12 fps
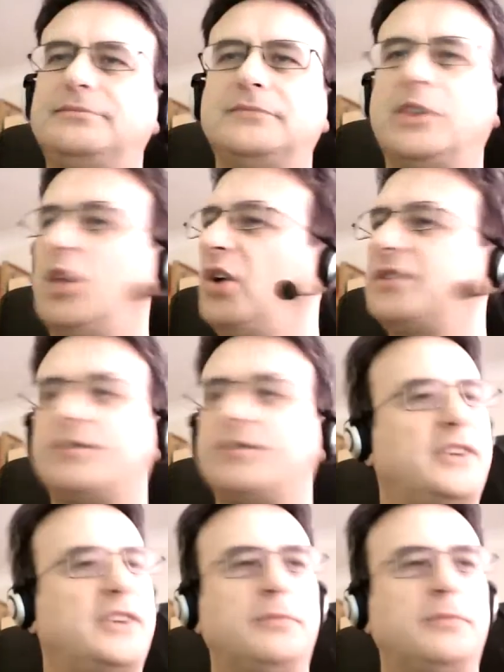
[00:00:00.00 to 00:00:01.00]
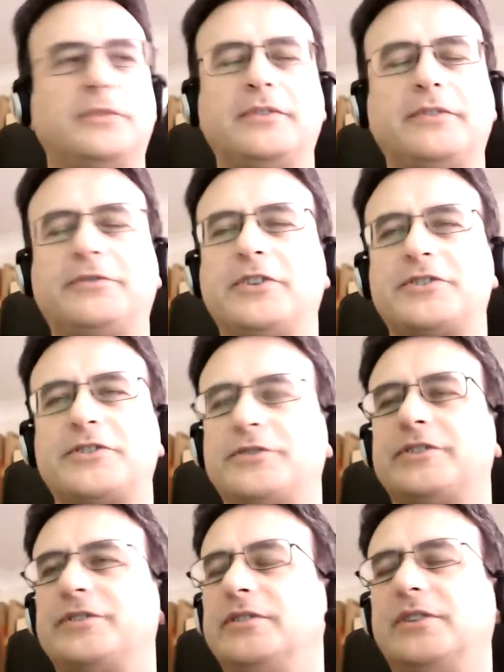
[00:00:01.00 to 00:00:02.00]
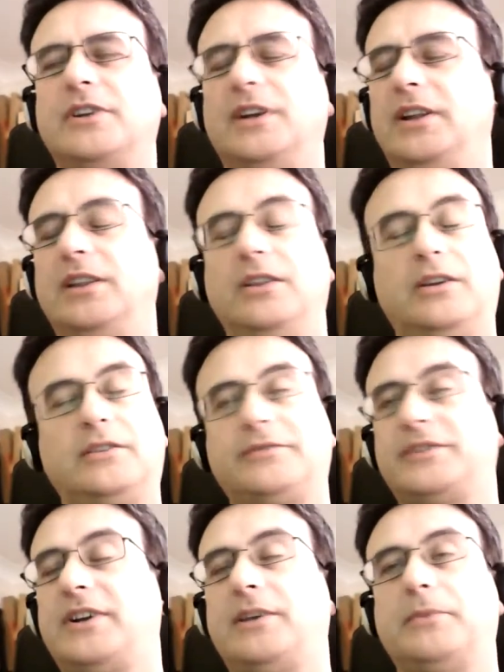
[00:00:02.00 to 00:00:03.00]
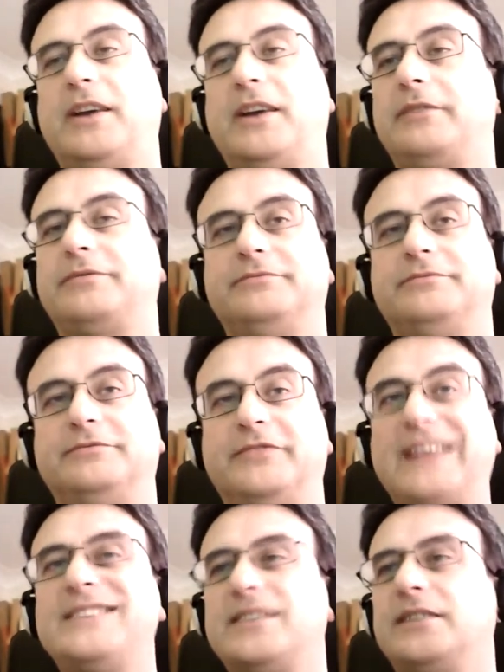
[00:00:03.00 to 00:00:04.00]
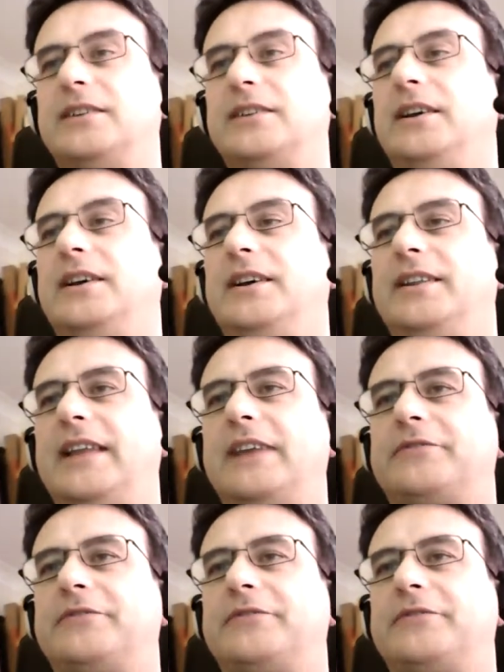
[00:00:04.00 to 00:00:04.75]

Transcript: a lot of time in frustration, a lot of time, and I've vented that